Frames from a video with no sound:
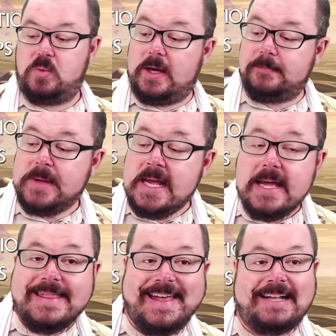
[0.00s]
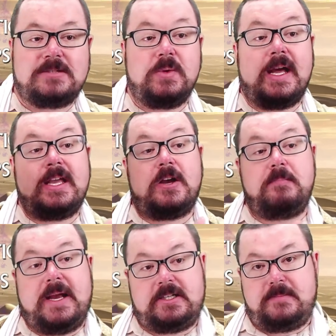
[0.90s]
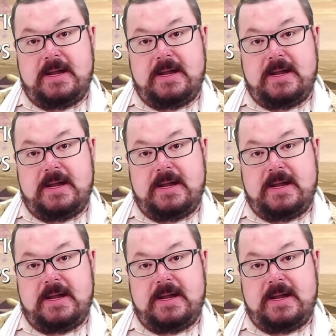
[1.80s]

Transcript: Well, that's when I go back to my